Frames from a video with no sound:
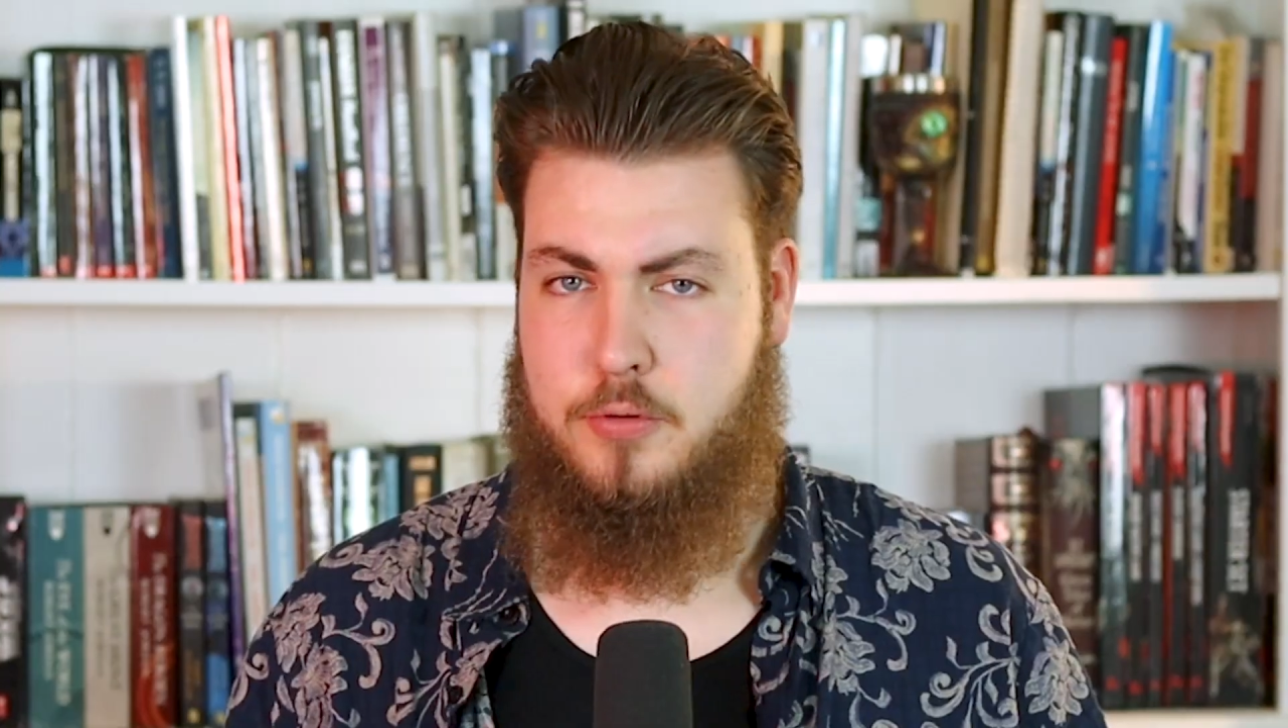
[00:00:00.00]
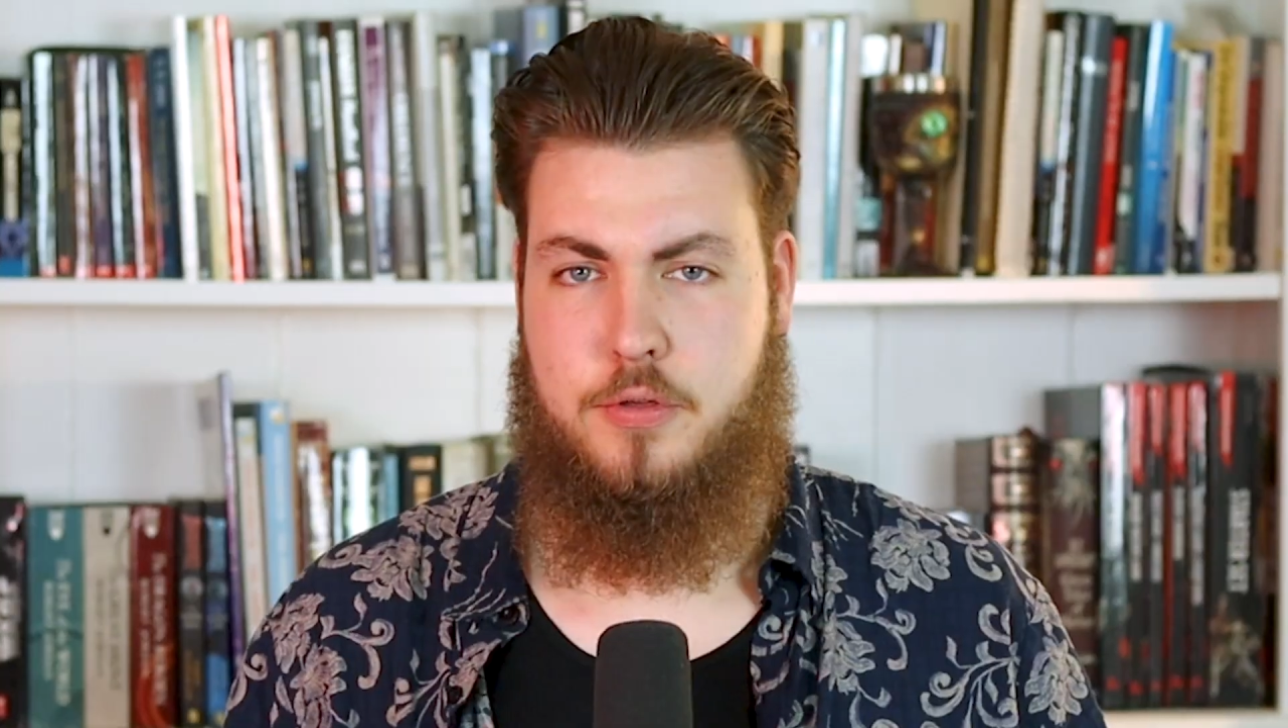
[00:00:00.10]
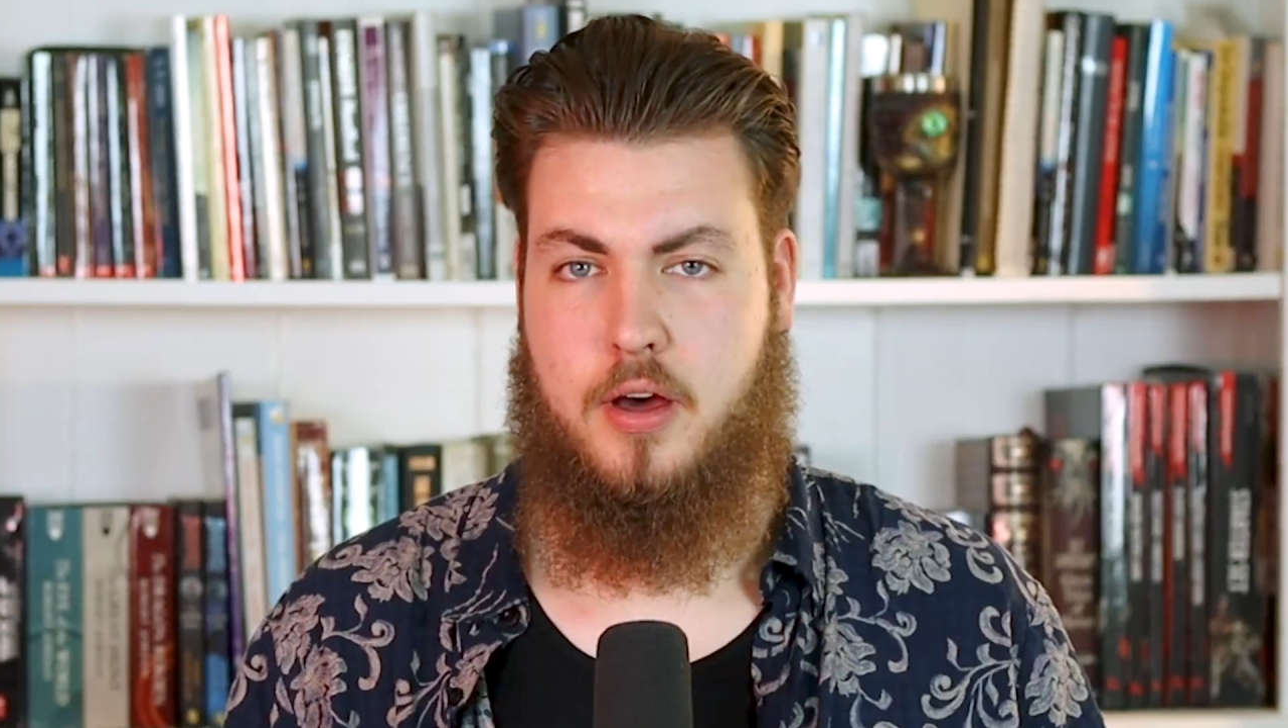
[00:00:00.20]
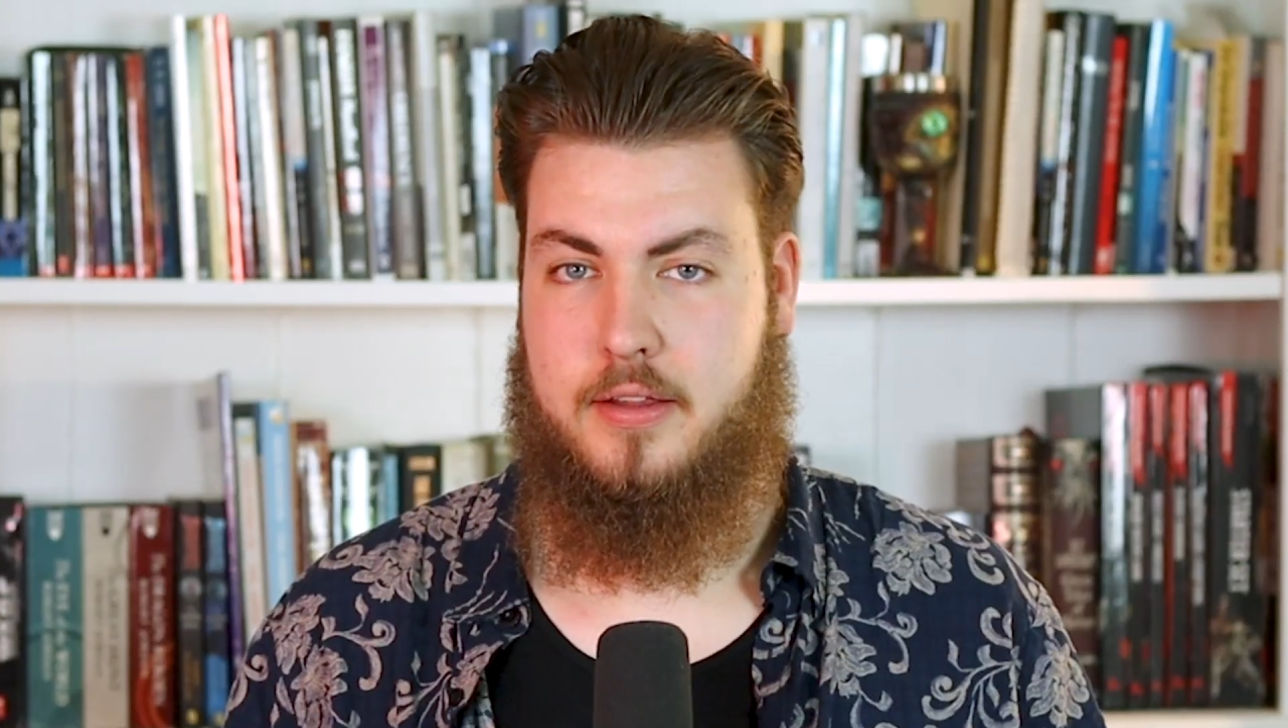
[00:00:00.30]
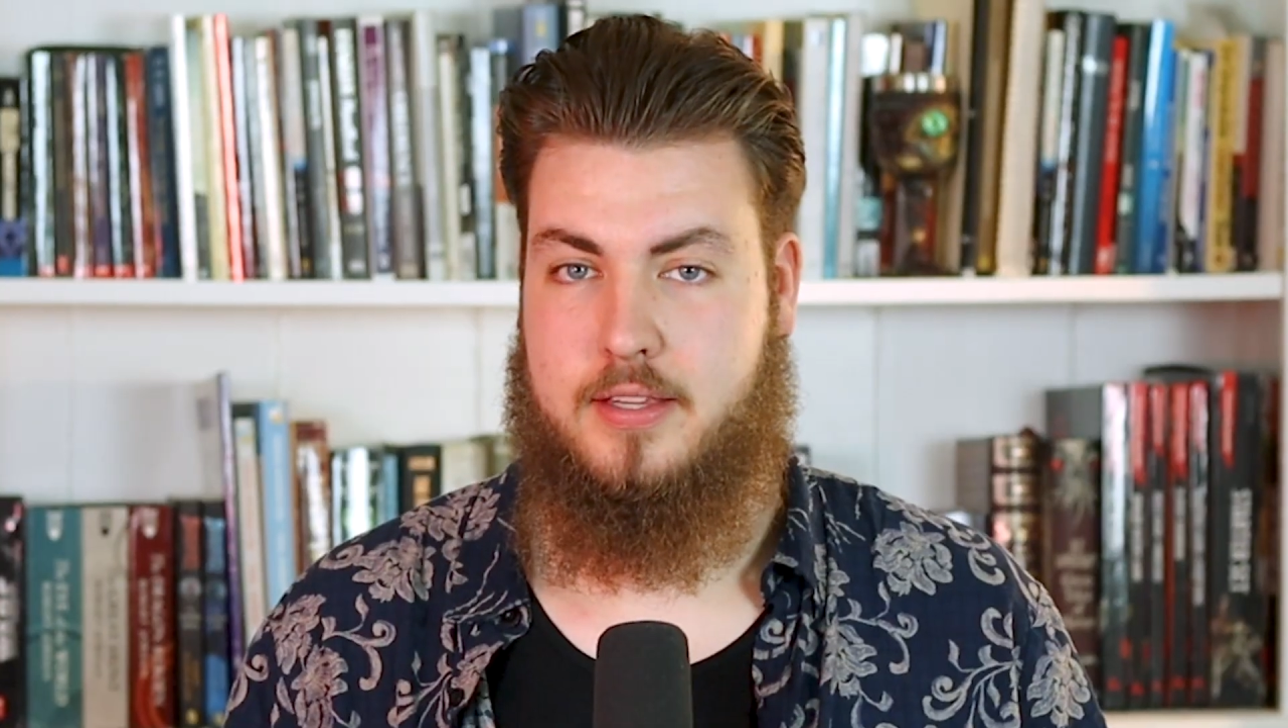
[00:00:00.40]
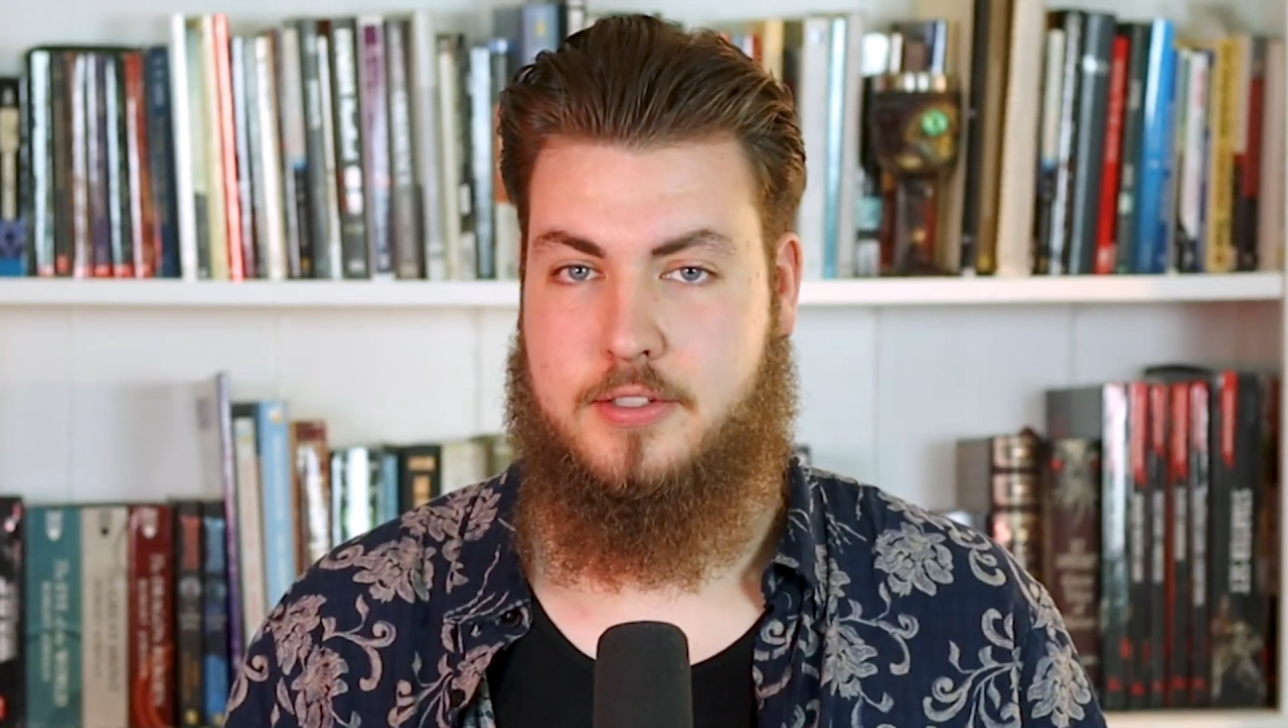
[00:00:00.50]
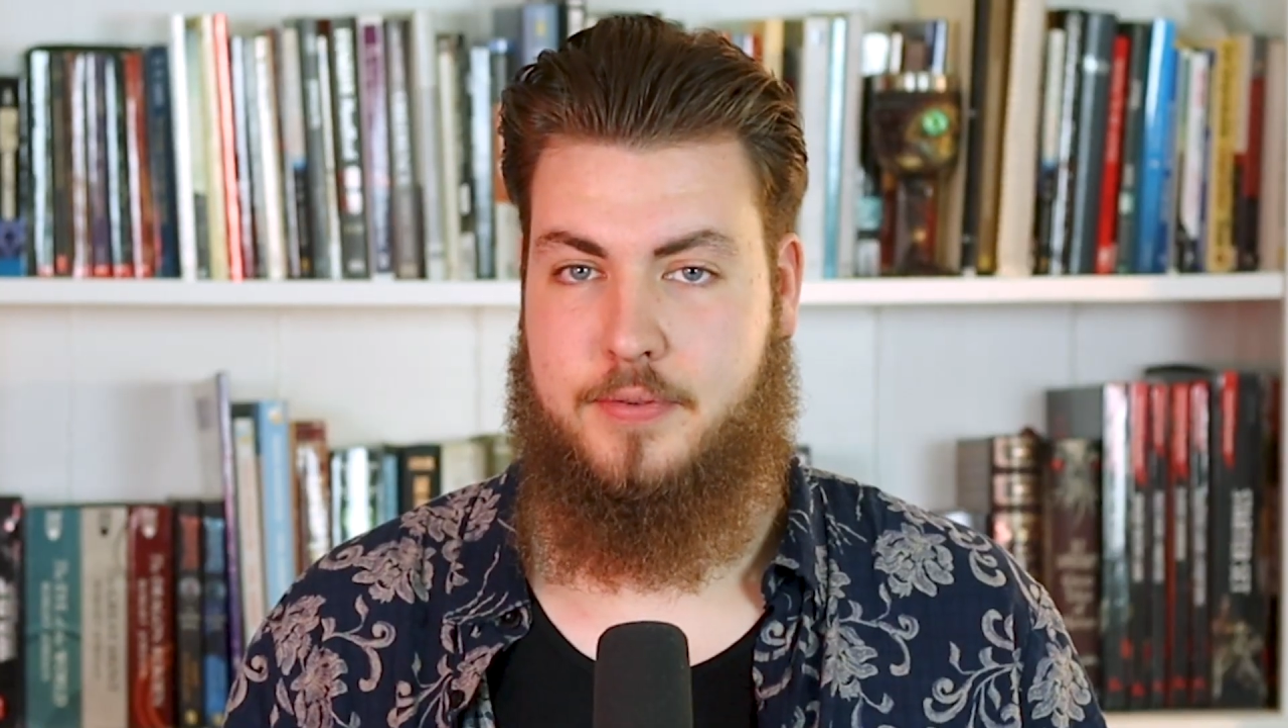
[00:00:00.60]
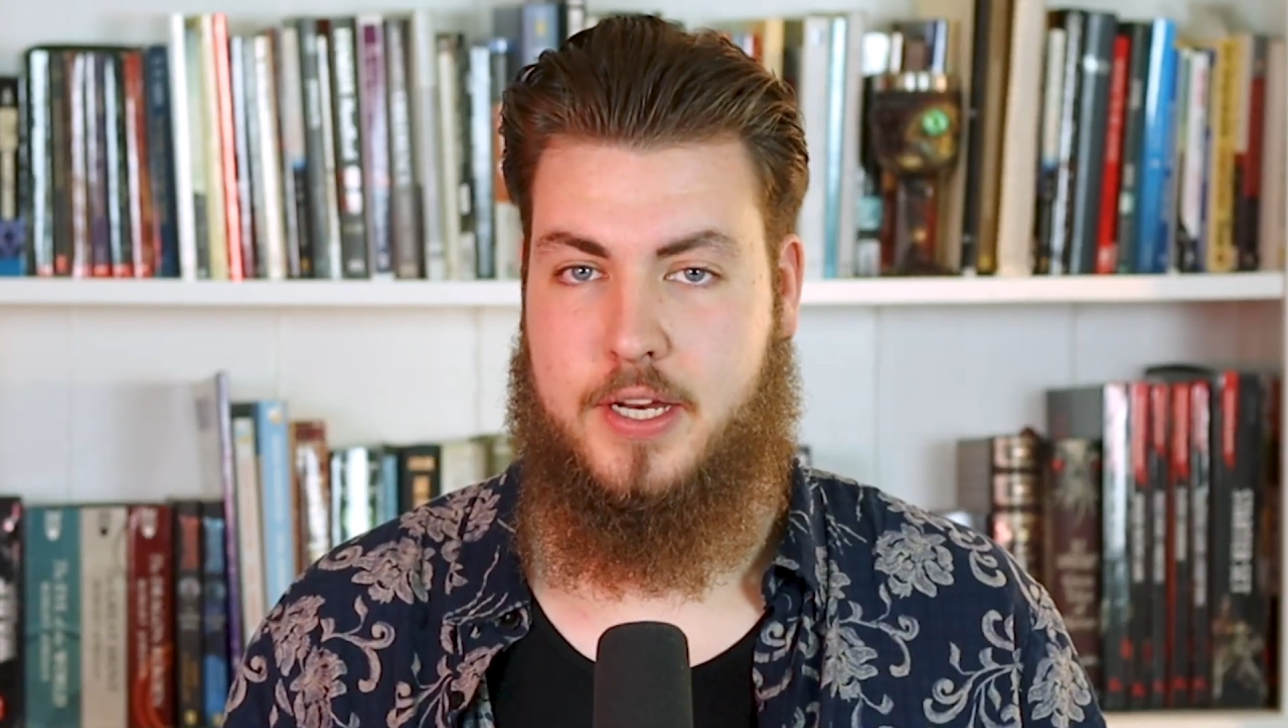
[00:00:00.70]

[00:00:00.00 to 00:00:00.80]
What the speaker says: you thought this